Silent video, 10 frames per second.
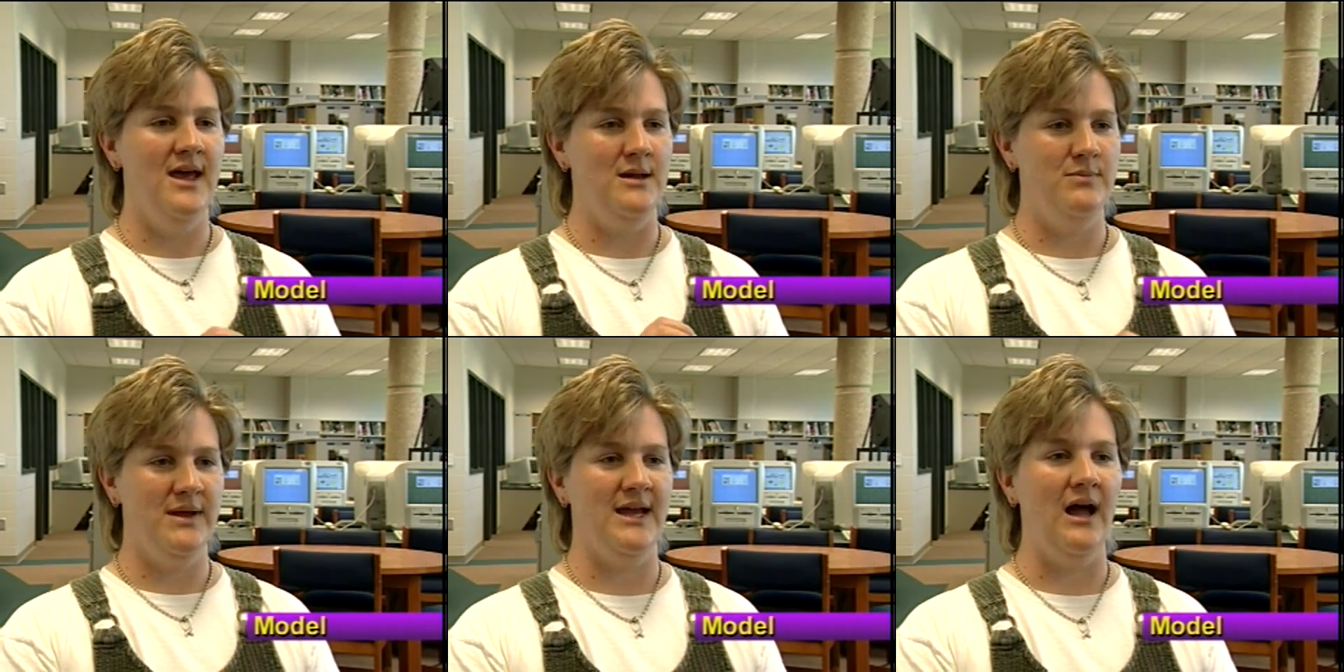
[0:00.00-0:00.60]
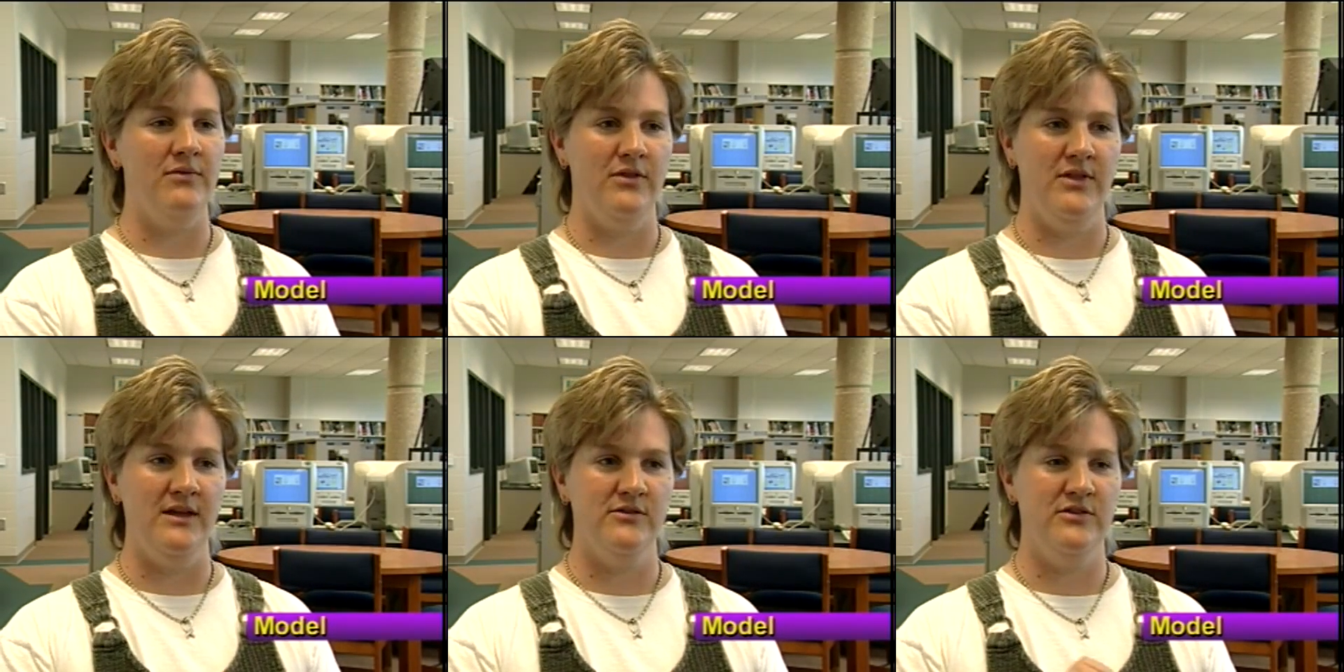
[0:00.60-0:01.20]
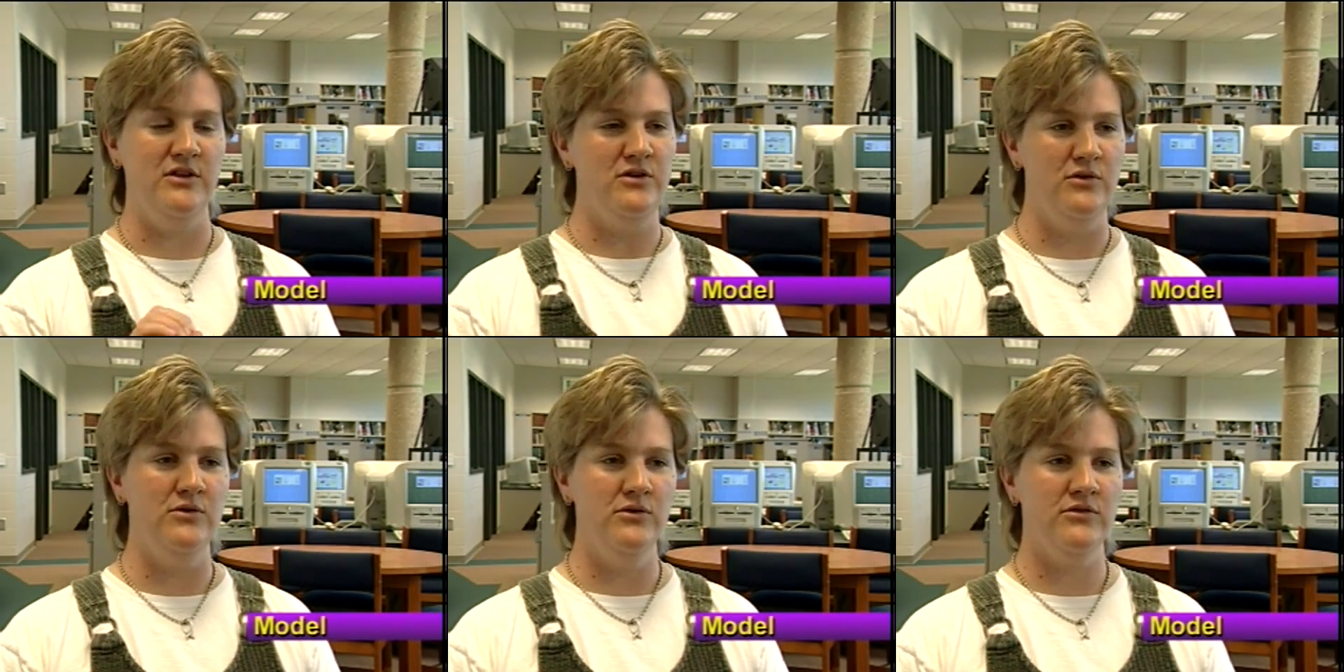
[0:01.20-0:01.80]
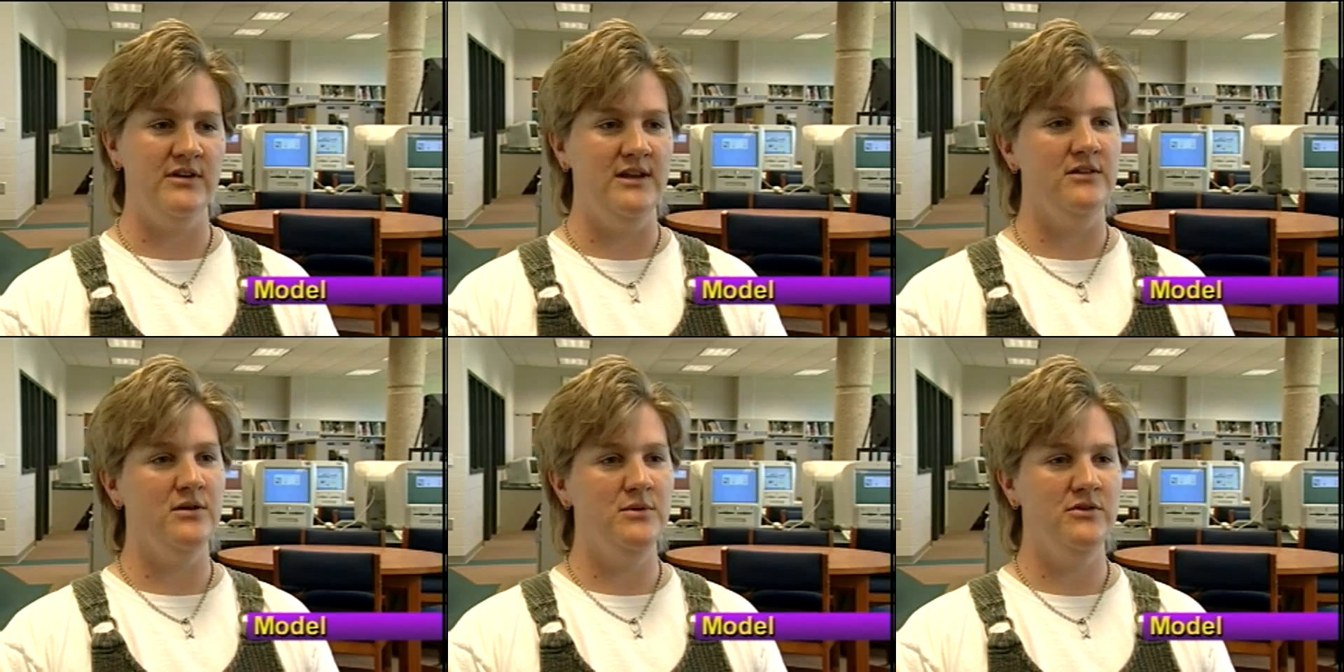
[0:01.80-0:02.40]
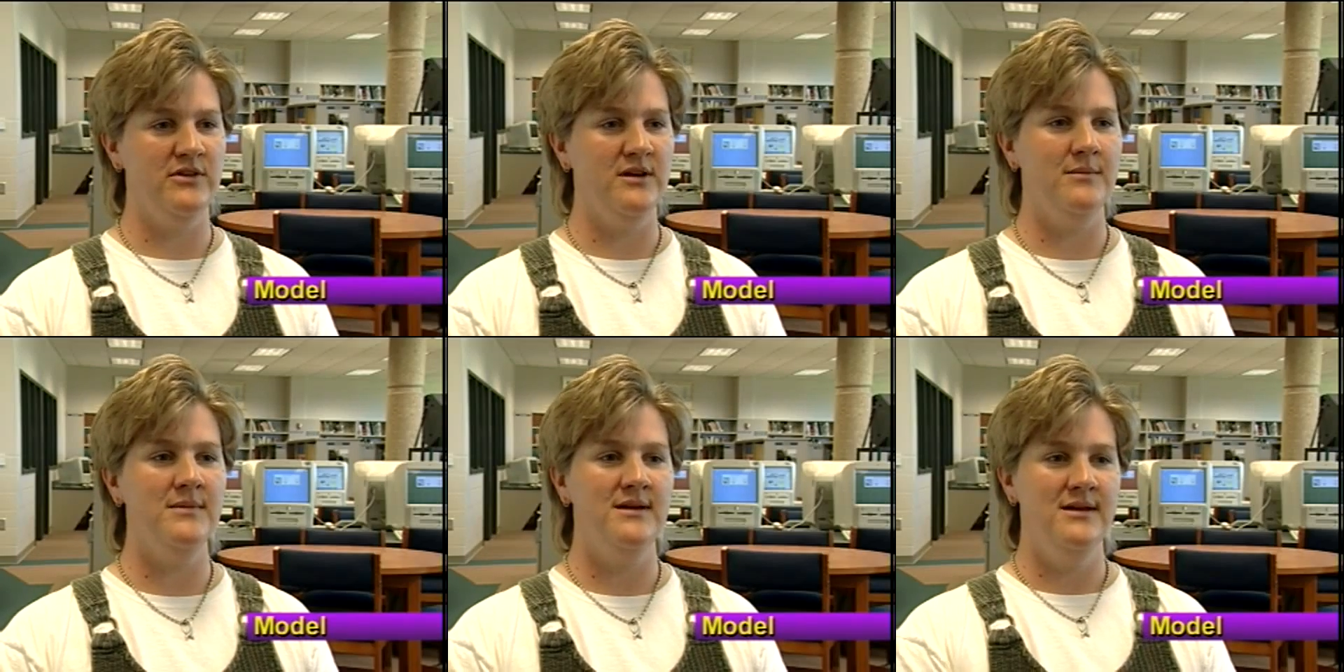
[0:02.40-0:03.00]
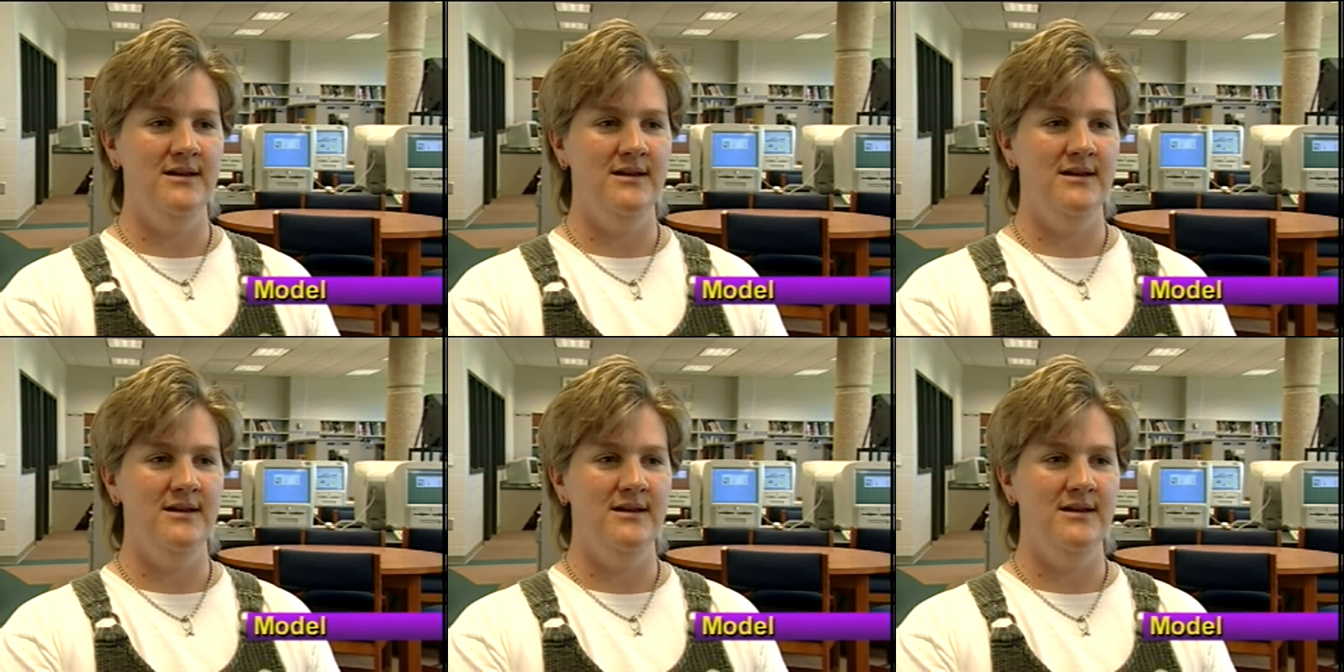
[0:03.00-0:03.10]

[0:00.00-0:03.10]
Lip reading: and pick out the things to use in their museum